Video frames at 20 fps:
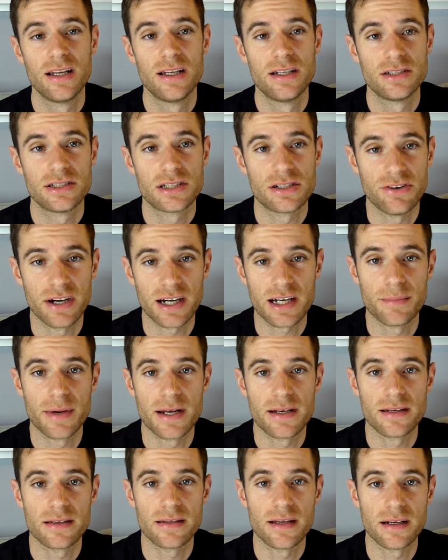She
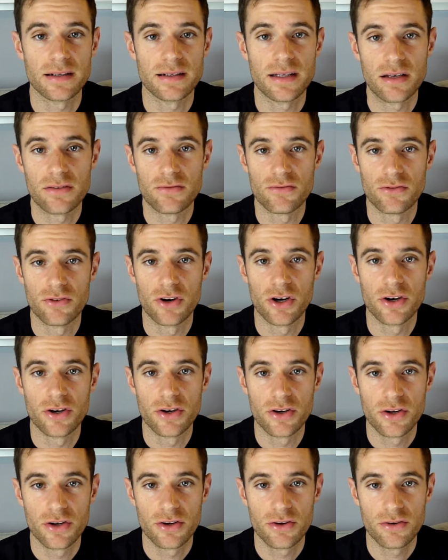recommended that I didn't run
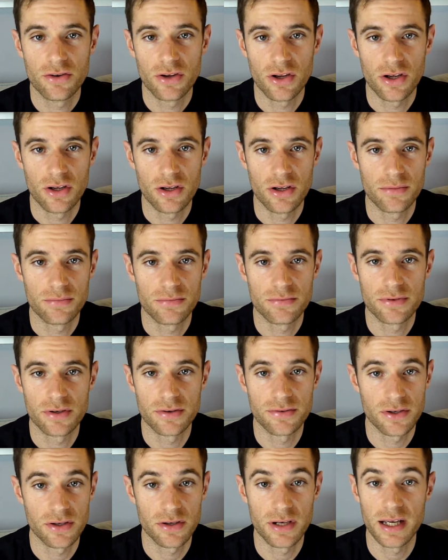for a
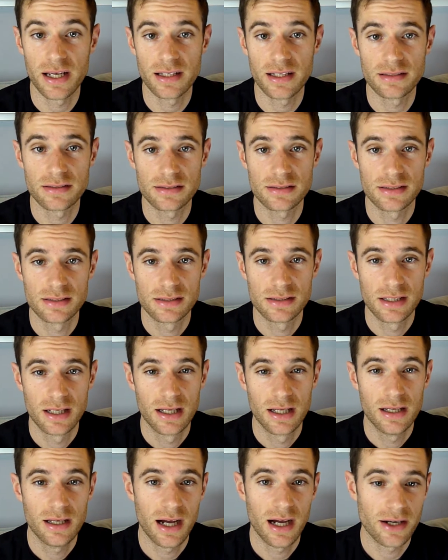few days.
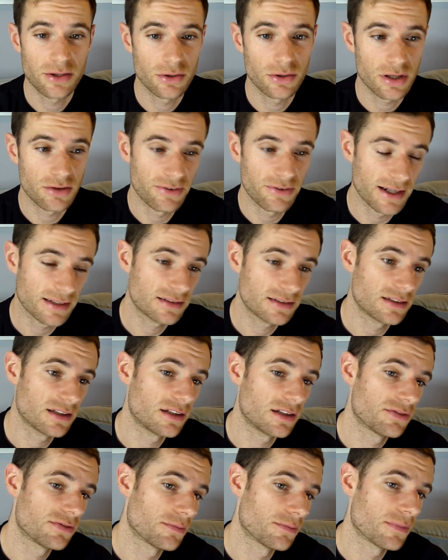I'd already rested
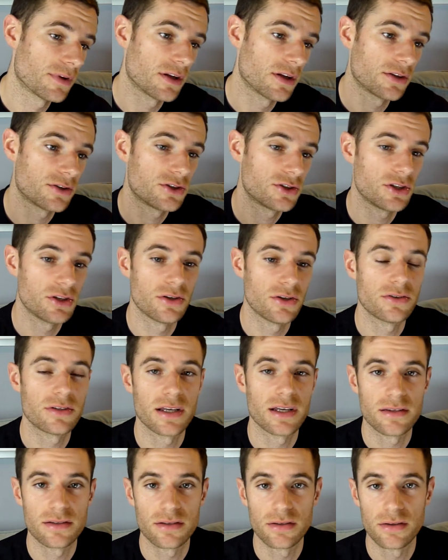from the
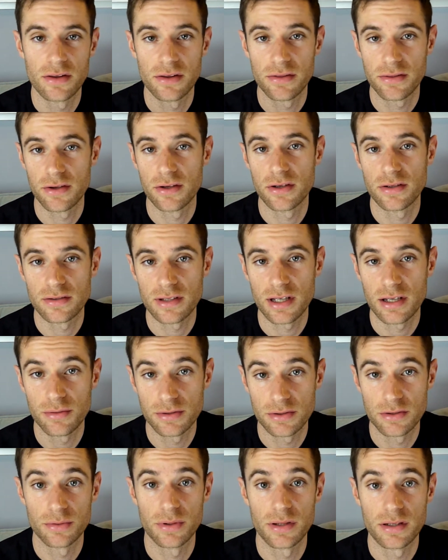Tuesday till the Thursday, which
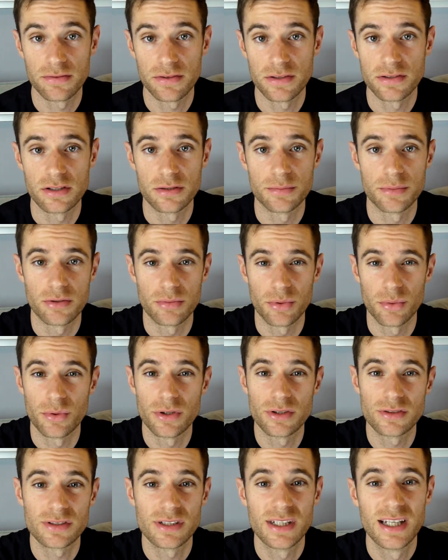is when the physio appointment
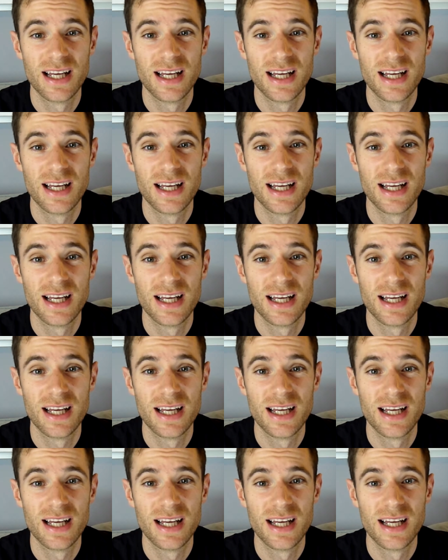was.